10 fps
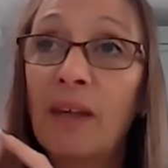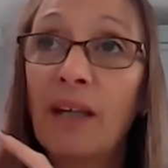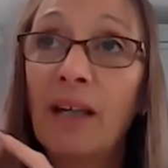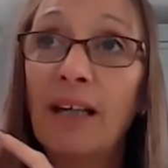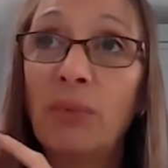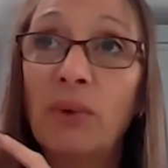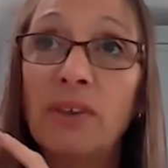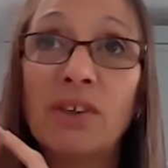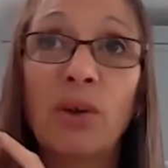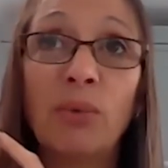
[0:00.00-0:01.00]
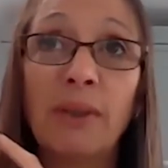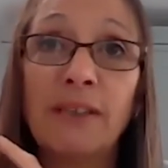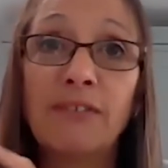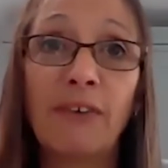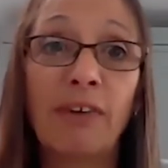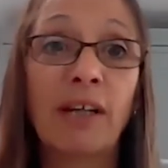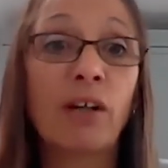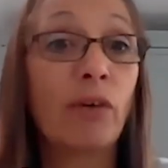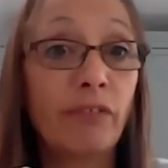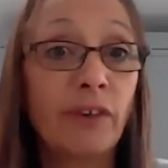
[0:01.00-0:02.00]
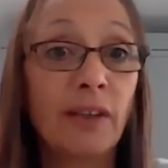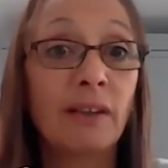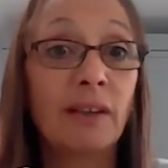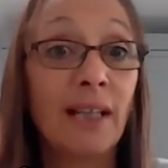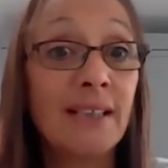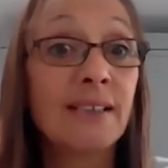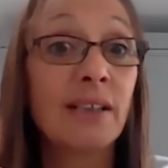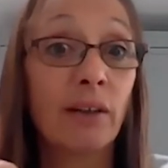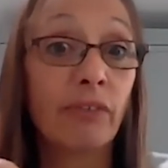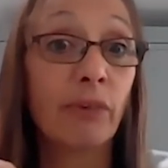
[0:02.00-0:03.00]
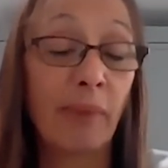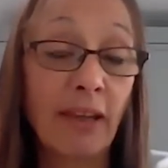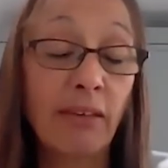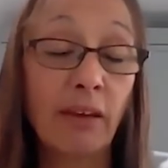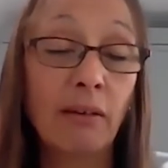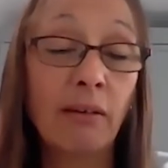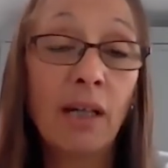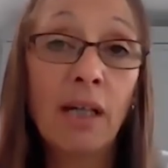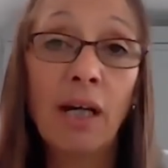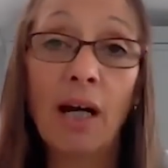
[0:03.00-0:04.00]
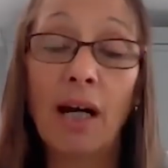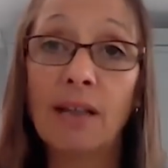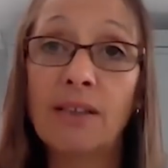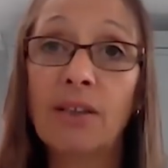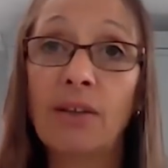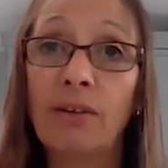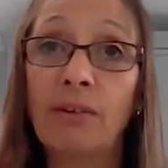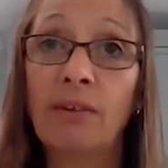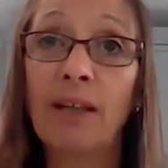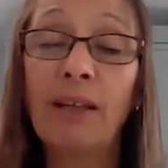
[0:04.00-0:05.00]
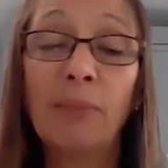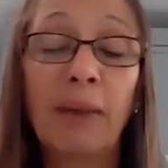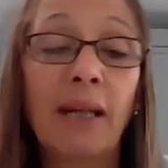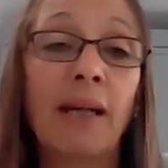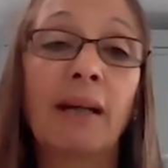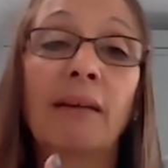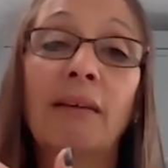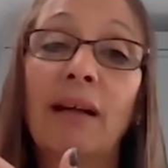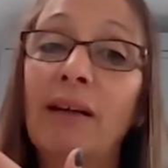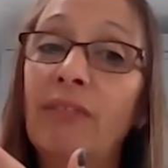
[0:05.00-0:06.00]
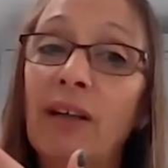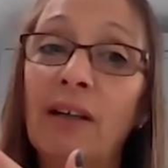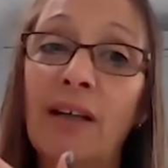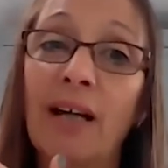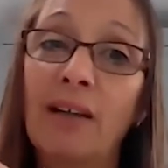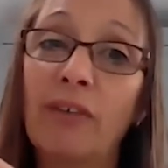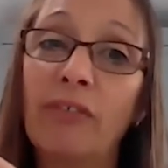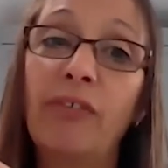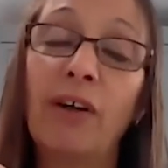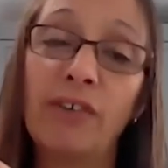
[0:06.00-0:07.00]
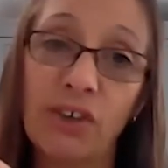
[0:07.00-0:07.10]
it was always very confident, less so for Matthew. So in the beginning, Olivia kind of flourished